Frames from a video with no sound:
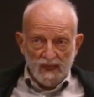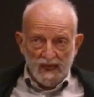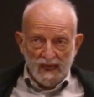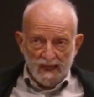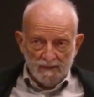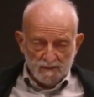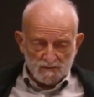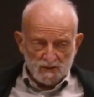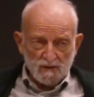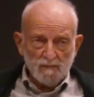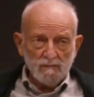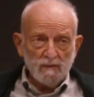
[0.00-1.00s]
And there are
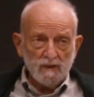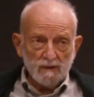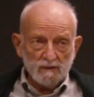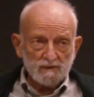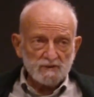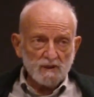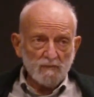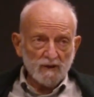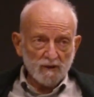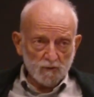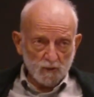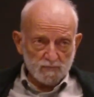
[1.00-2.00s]
some
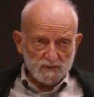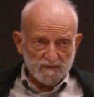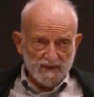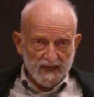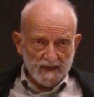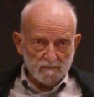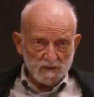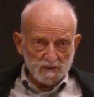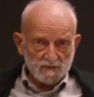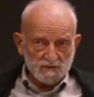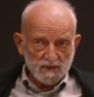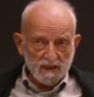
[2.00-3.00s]
other groups of
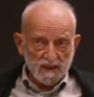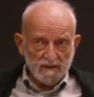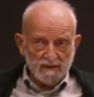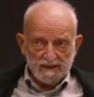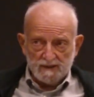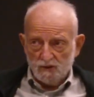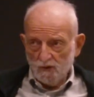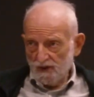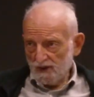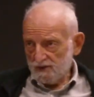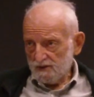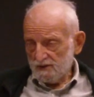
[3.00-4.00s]
animals that do
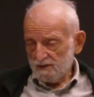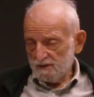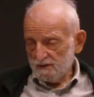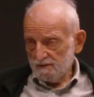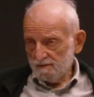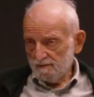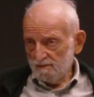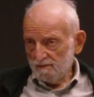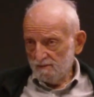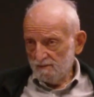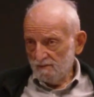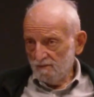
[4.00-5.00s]
this.
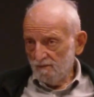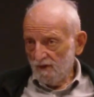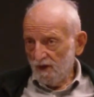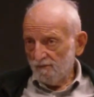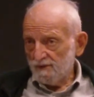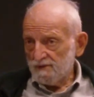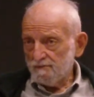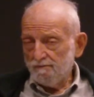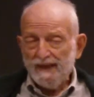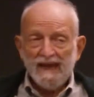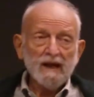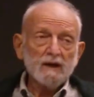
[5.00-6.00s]
For instance,
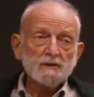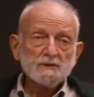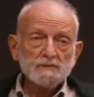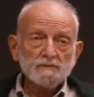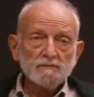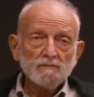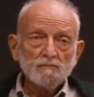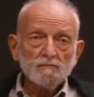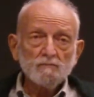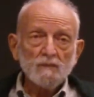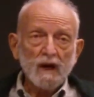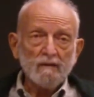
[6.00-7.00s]
bears
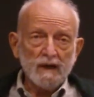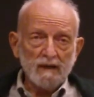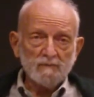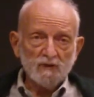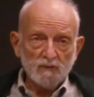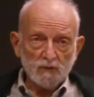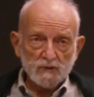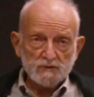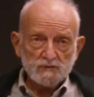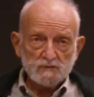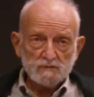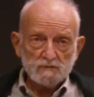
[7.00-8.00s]
are omnivores.